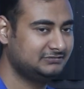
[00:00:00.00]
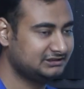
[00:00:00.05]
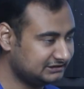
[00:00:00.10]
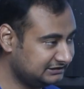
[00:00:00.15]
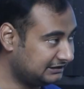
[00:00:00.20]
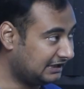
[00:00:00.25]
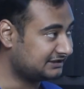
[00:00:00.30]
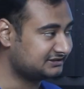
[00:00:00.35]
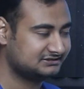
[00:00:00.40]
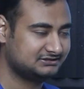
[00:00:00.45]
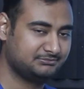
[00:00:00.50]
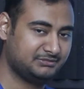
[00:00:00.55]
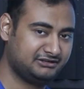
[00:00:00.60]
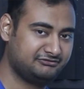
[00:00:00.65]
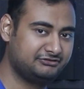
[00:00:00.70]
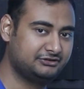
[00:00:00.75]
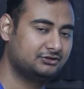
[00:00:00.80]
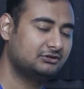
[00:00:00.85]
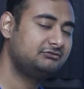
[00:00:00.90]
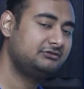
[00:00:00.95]
That's the
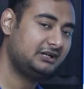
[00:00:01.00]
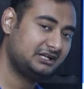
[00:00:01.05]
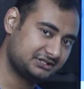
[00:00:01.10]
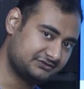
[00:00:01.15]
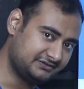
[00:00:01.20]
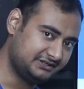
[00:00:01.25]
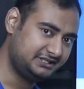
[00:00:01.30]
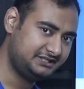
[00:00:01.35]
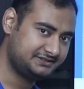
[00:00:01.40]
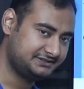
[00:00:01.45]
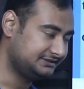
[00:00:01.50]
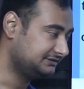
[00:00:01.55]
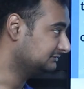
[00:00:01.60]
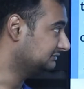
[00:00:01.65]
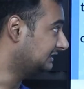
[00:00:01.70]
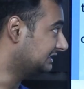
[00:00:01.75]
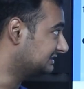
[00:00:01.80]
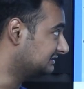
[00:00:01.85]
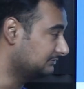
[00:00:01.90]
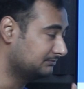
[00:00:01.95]
benefit of HVDC.
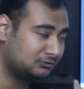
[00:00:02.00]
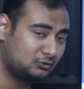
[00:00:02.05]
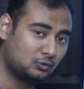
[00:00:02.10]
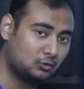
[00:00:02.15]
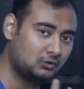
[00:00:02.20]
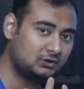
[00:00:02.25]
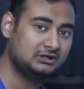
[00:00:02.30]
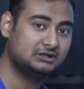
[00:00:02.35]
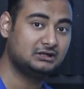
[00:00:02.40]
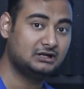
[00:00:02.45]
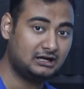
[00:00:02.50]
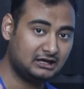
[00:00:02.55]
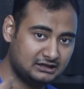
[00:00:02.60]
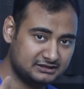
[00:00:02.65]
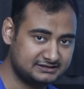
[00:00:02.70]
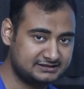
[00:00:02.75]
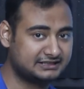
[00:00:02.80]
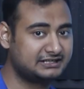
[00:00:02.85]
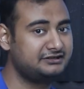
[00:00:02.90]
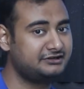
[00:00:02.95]
That's the core
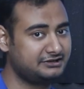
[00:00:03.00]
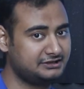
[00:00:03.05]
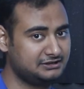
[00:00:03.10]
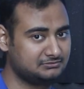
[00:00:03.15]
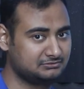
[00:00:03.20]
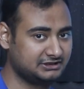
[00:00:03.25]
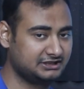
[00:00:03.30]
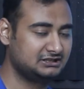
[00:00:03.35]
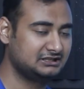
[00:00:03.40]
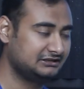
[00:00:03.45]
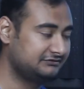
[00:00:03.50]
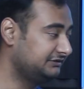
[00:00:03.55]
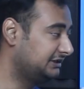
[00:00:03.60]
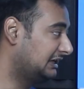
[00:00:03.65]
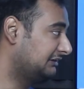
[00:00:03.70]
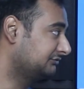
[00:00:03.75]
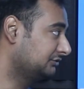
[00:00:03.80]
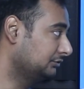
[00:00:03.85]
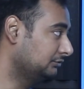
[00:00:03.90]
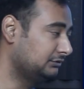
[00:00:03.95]
secondary upgrade that we
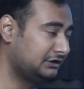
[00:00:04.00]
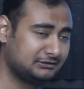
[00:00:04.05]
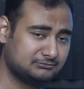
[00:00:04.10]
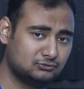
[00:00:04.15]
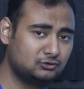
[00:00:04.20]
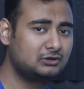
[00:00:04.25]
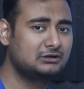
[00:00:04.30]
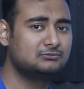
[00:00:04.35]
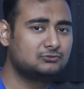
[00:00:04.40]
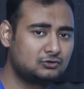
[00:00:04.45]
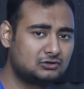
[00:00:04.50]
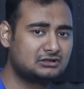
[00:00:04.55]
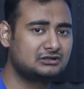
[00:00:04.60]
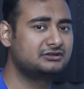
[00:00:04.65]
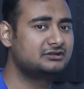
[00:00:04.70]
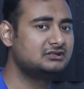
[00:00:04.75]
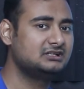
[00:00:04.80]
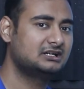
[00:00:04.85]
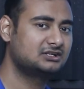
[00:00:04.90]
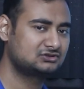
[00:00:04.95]
have to do. And more
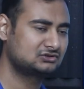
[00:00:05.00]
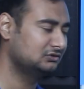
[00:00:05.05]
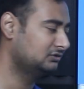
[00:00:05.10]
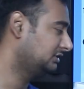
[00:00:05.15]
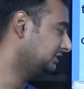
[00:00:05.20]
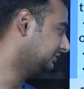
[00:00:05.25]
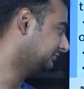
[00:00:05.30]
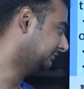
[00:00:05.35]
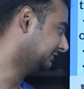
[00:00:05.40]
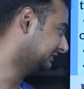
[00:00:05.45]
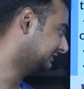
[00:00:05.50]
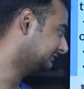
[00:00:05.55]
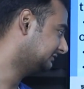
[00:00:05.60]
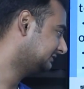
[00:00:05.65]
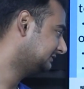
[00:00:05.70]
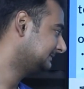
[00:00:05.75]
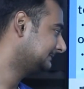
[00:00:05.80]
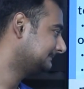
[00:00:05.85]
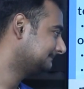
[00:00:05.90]
countries are slowly doing it.